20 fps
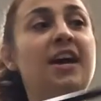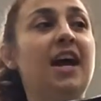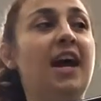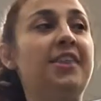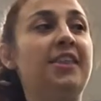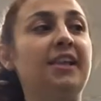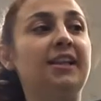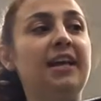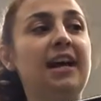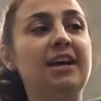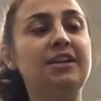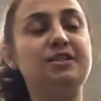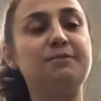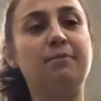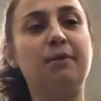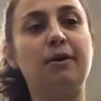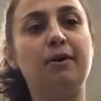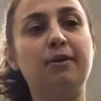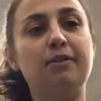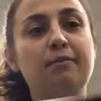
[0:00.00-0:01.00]
And the last
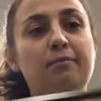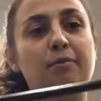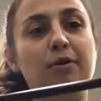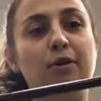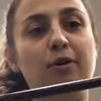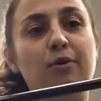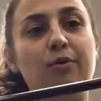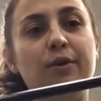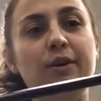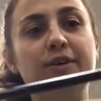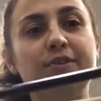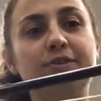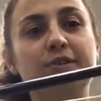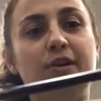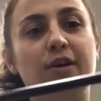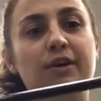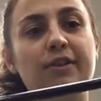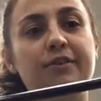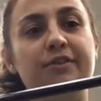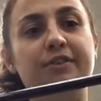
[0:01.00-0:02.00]
part of the bow is
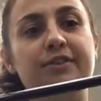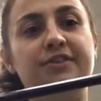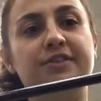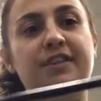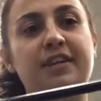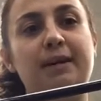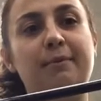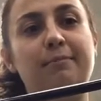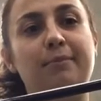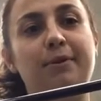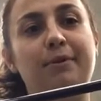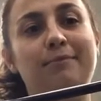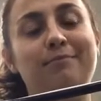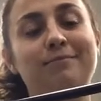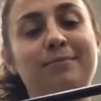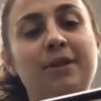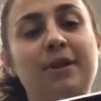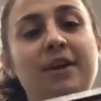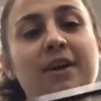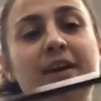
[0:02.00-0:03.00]
called the tip.
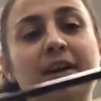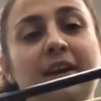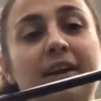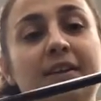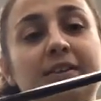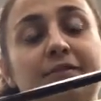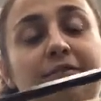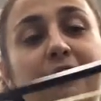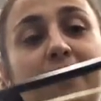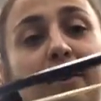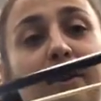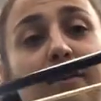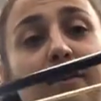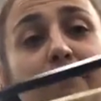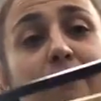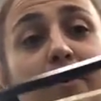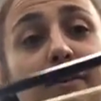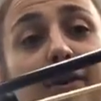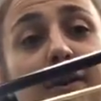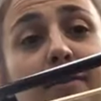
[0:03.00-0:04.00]
And it's very,
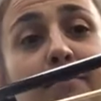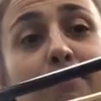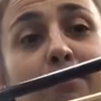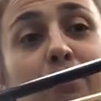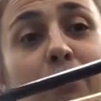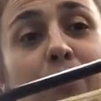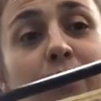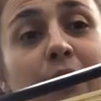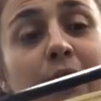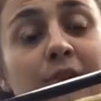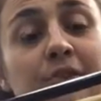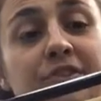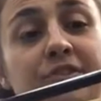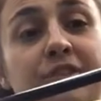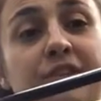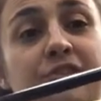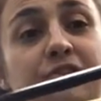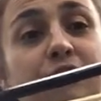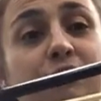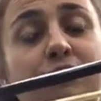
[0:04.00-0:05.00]
very important
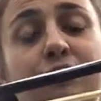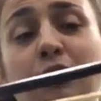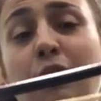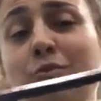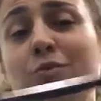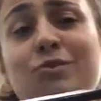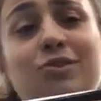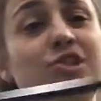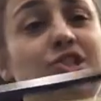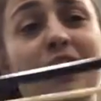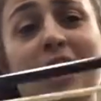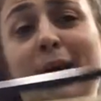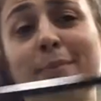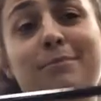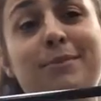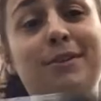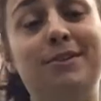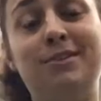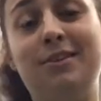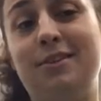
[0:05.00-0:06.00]
that you don't jab
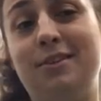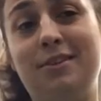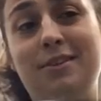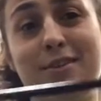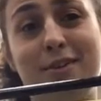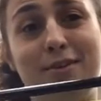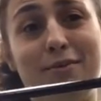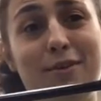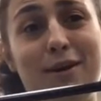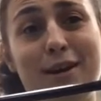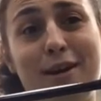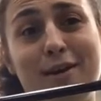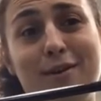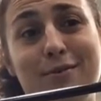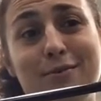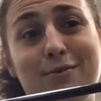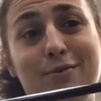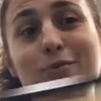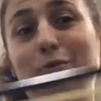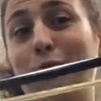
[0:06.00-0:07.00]
this into the
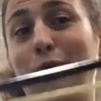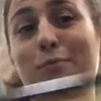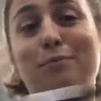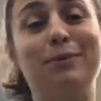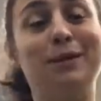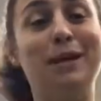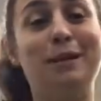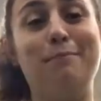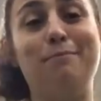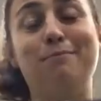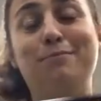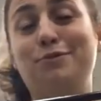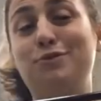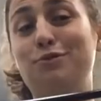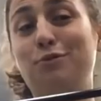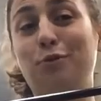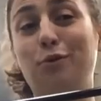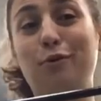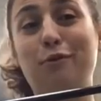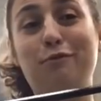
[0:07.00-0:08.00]
ground or play
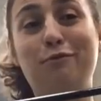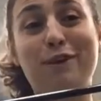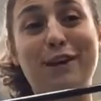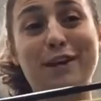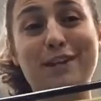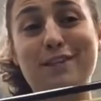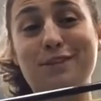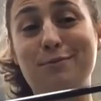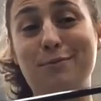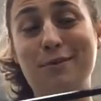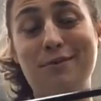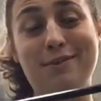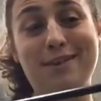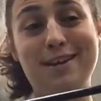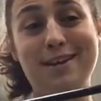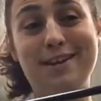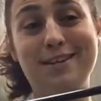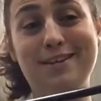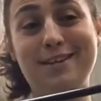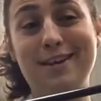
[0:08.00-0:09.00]
sword fights with
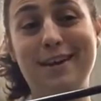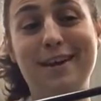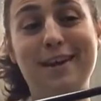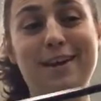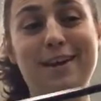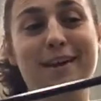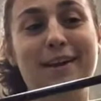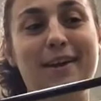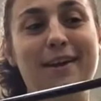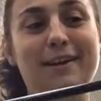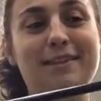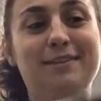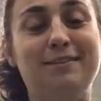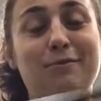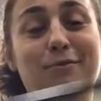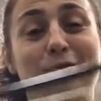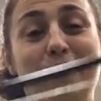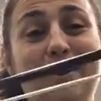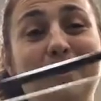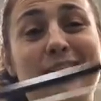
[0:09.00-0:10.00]
it. It's a
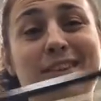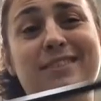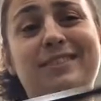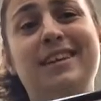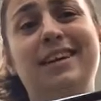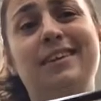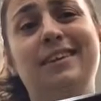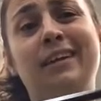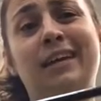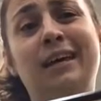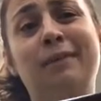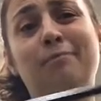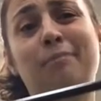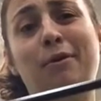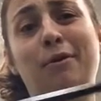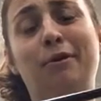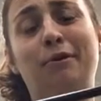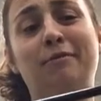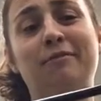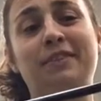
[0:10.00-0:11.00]
very delicate
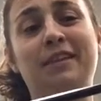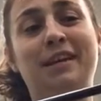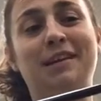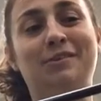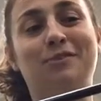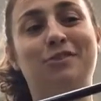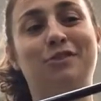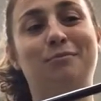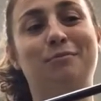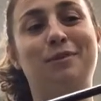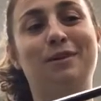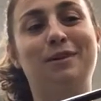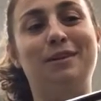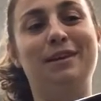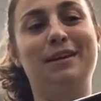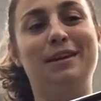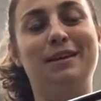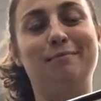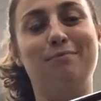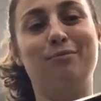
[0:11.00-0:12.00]
part of the instrument,
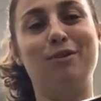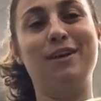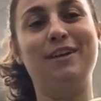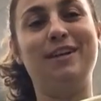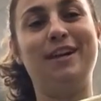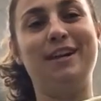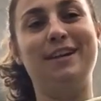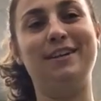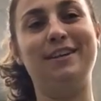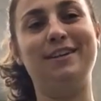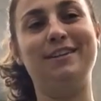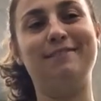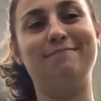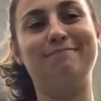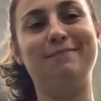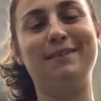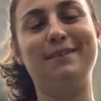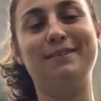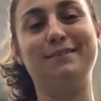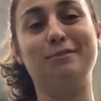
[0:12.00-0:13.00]
and breaking it
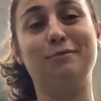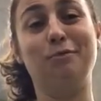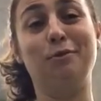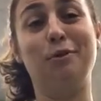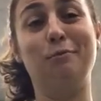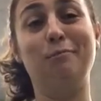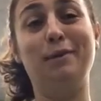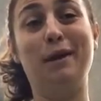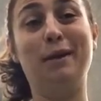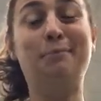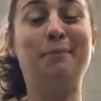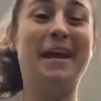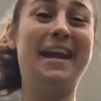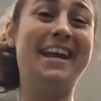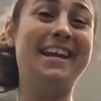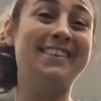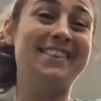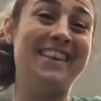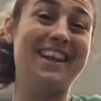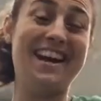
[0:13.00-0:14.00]
is a real big
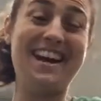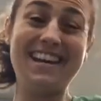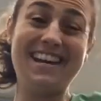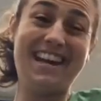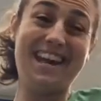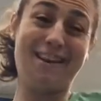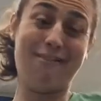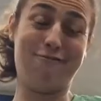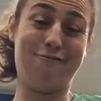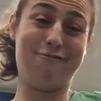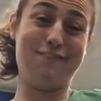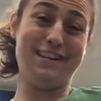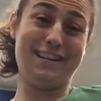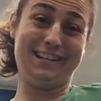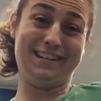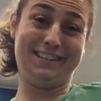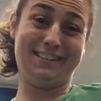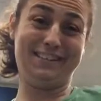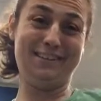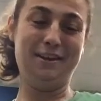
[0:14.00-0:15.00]
pain that I can't
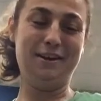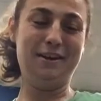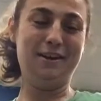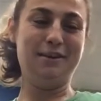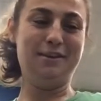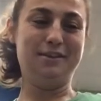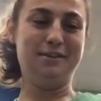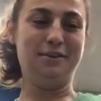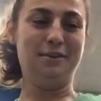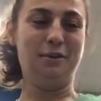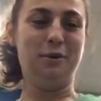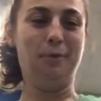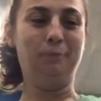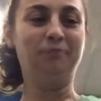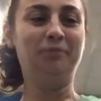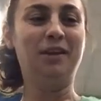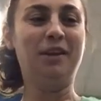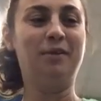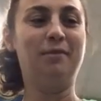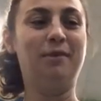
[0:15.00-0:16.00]
fix. So
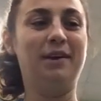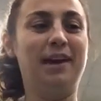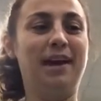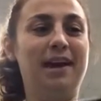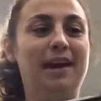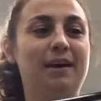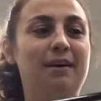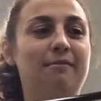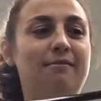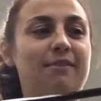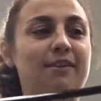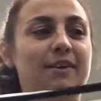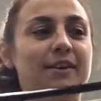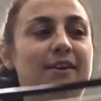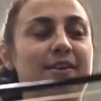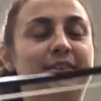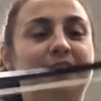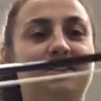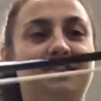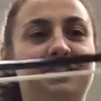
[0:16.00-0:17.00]
we have
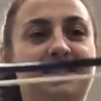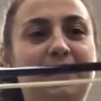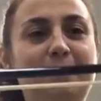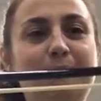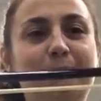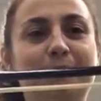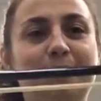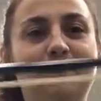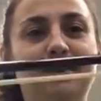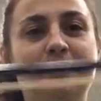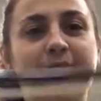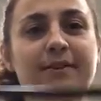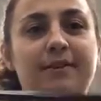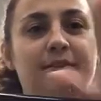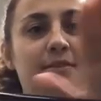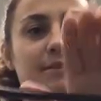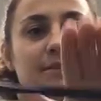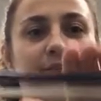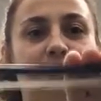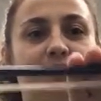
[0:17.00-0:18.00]
the tip,
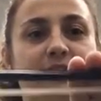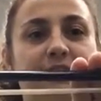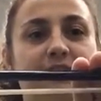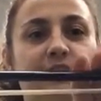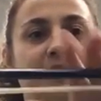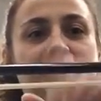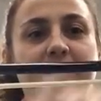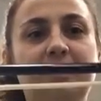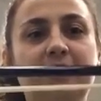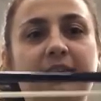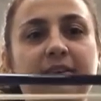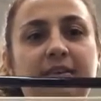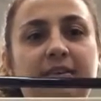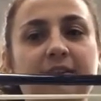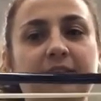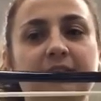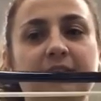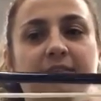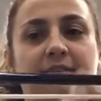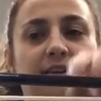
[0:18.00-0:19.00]
the stick,
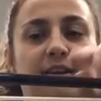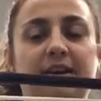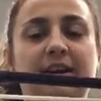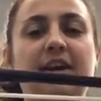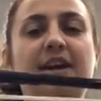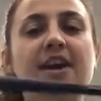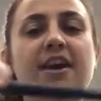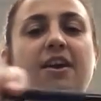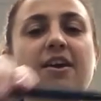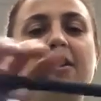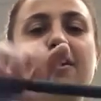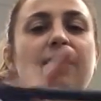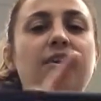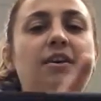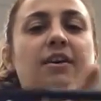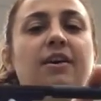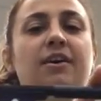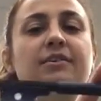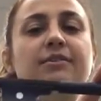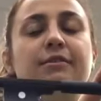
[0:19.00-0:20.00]
the hair,
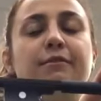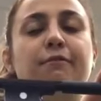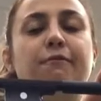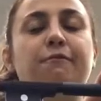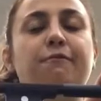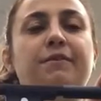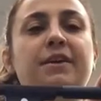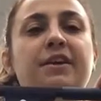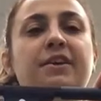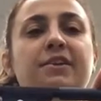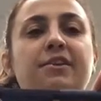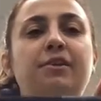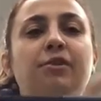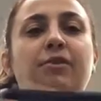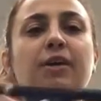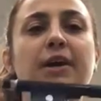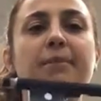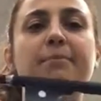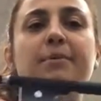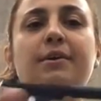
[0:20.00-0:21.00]
the finger
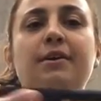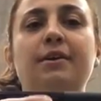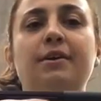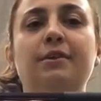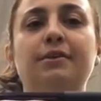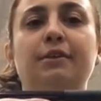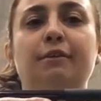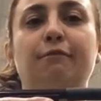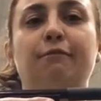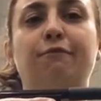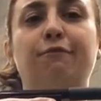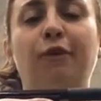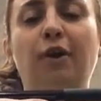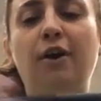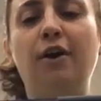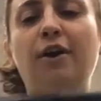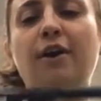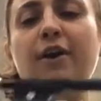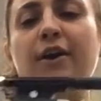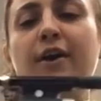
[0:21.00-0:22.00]
grip, the
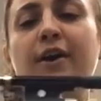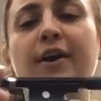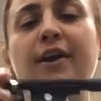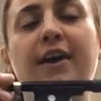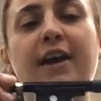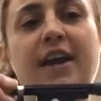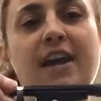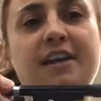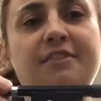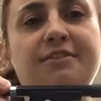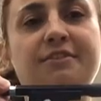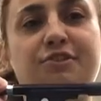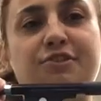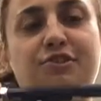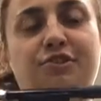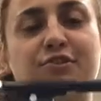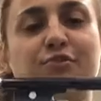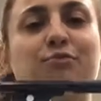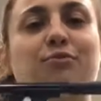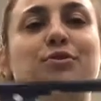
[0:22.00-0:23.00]
frog, and the
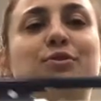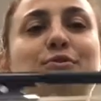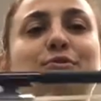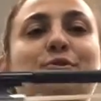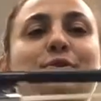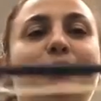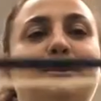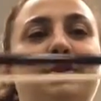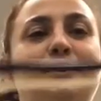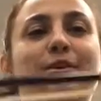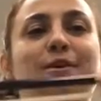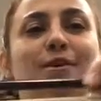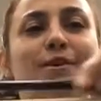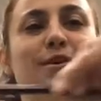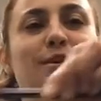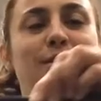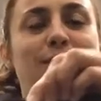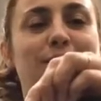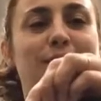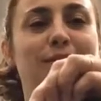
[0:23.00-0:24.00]
screw.
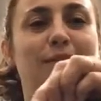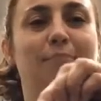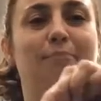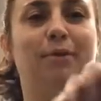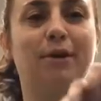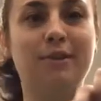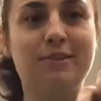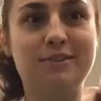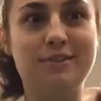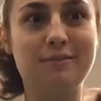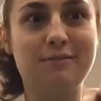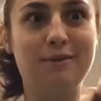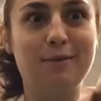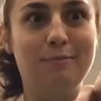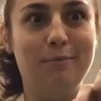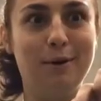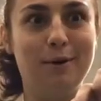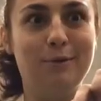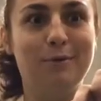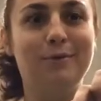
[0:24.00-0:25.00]
The parts of the
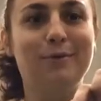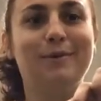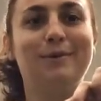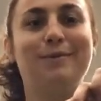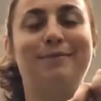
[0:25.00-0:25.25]
bow.